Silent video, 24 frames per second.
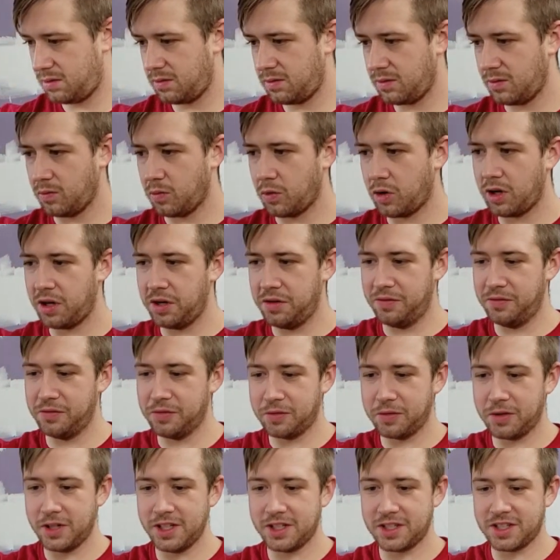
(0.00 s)
one of
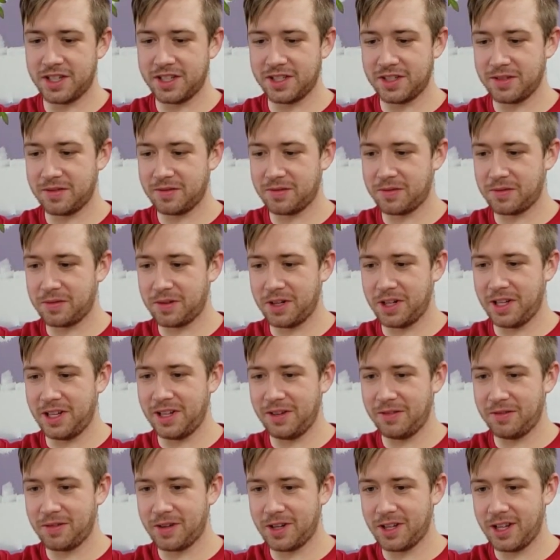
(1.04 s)
which has a
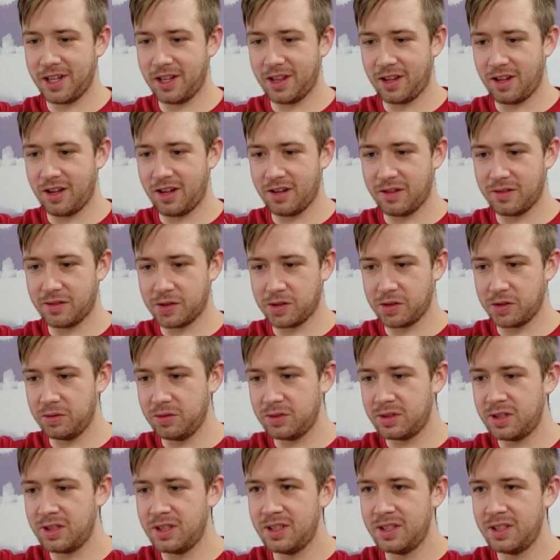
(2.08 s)
really long root.